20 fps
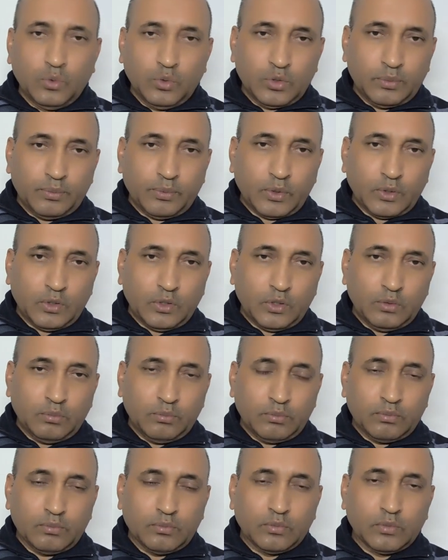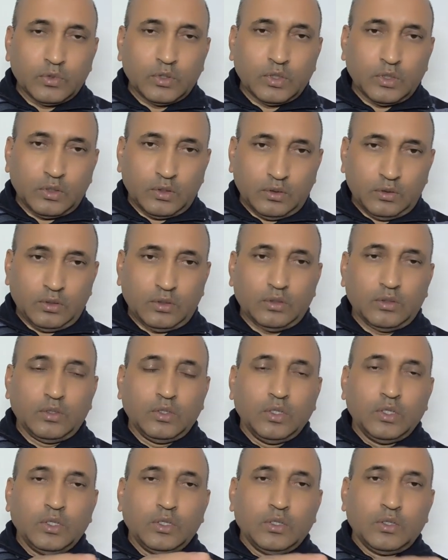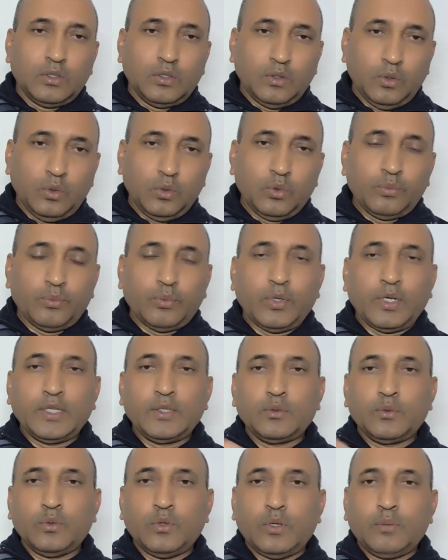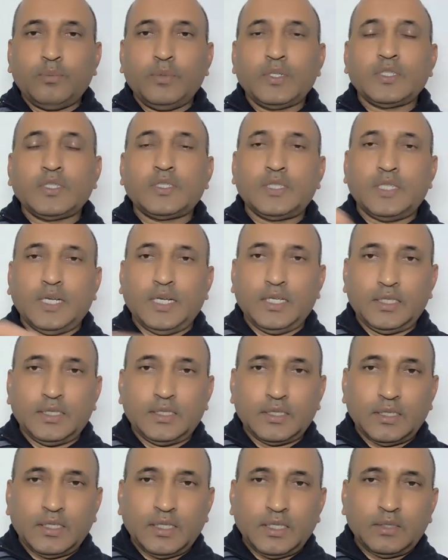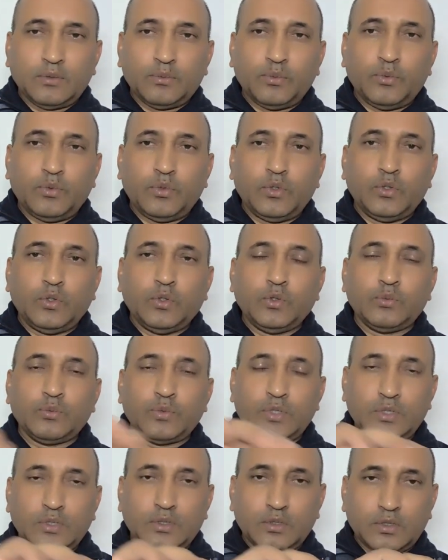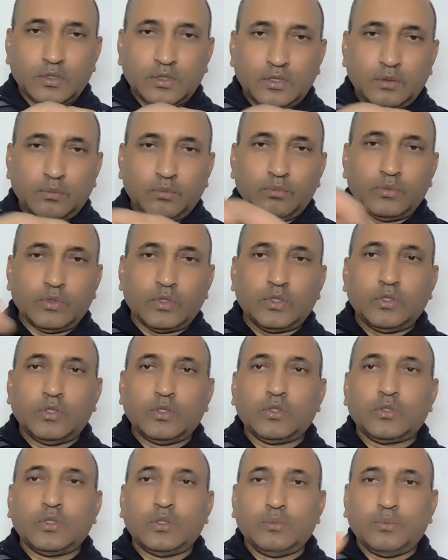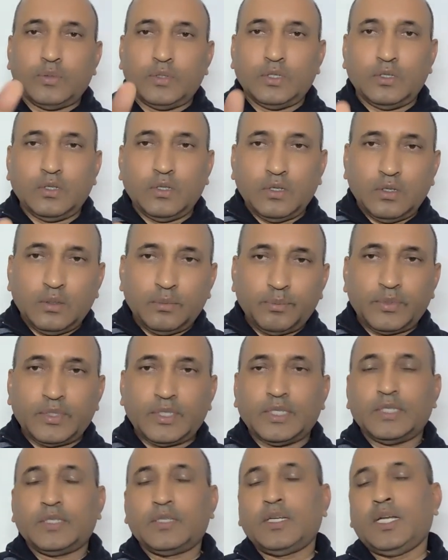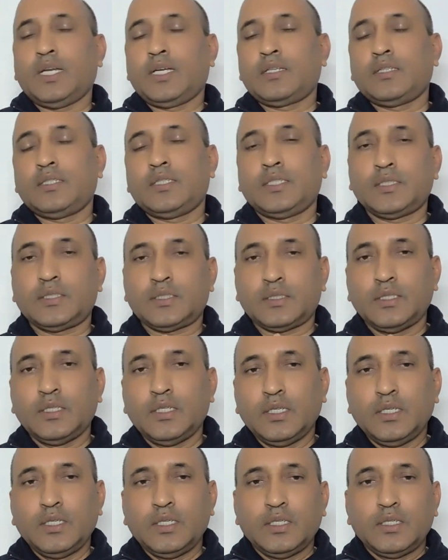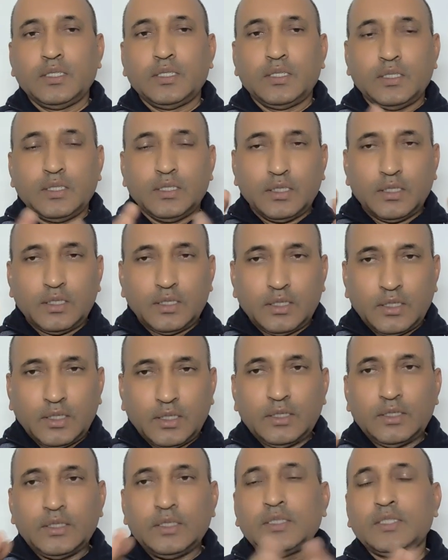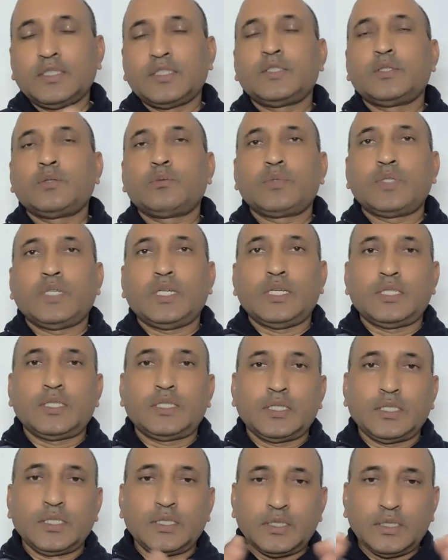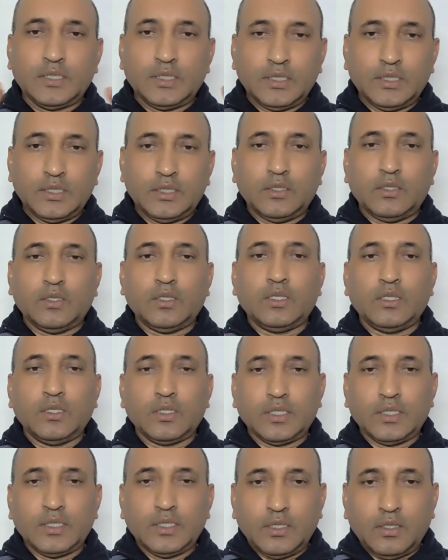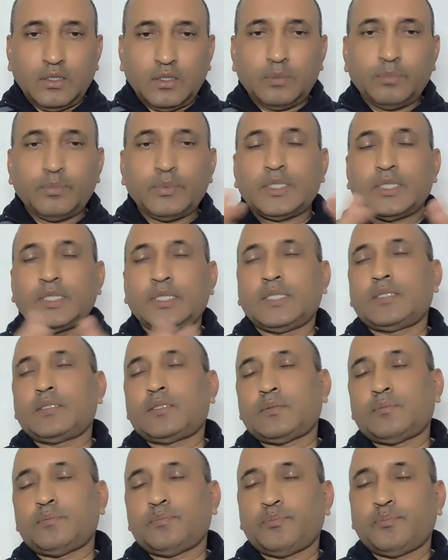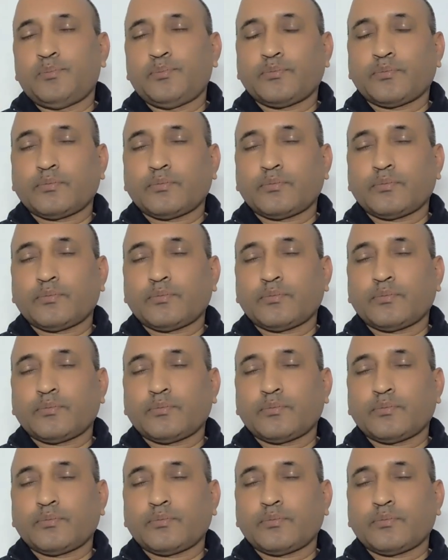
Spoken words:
goes from low point to upper side and forms some sort of a uptrend like this, it is assumed that it is in uptrend.